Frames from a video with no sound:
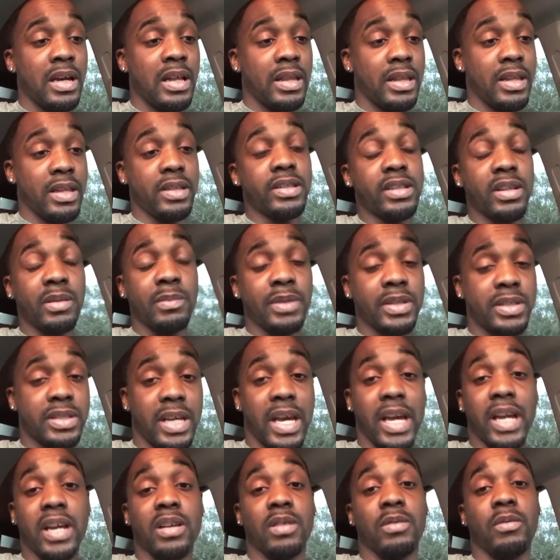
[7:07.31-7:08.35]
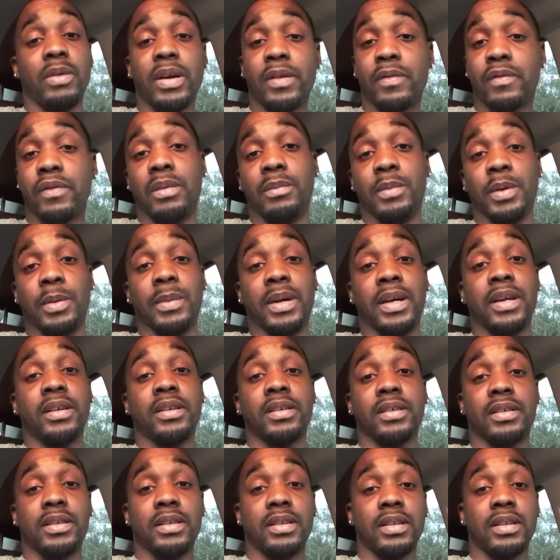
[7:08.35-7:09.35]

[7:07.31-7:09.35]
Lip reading: this could be taken away from you, man.